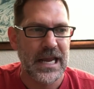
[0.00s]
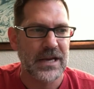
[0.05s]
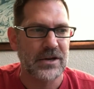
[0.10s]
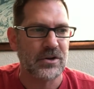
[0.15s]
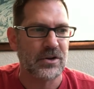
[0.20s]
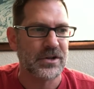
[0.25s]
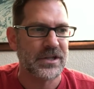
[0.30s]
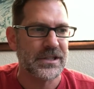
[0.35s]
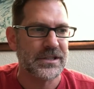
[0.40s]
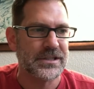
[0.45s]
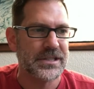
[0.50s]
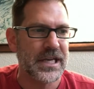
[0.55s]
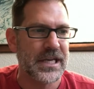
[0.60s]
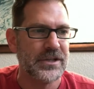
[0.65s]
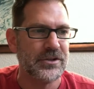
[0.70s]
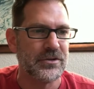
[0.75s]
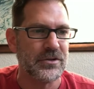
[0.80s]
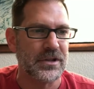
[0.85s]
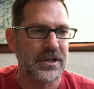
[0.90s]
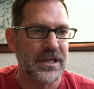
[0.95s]
and are
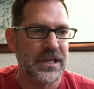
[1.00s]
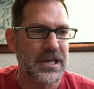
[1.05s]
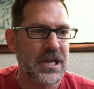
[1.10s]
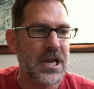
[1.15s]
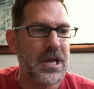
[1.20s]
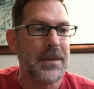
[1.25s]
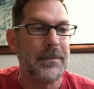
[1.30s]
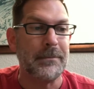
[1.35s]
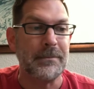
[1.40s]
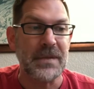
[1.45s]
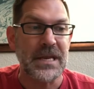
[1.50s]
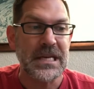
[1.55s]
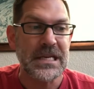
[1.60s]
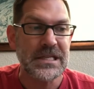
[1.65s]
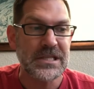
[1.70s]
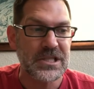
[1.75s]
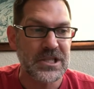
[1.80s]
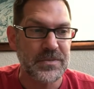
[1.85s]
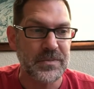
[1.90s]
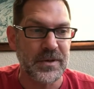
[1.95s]
continually
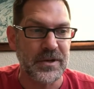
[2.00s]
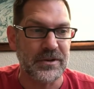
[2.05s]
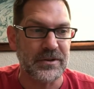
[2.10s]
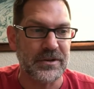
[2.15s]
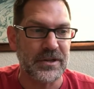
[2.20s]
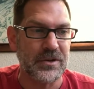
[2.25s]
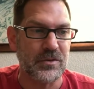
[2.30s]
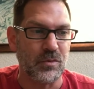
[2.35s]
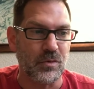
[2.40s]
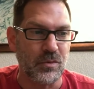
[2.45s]
mean-spirited,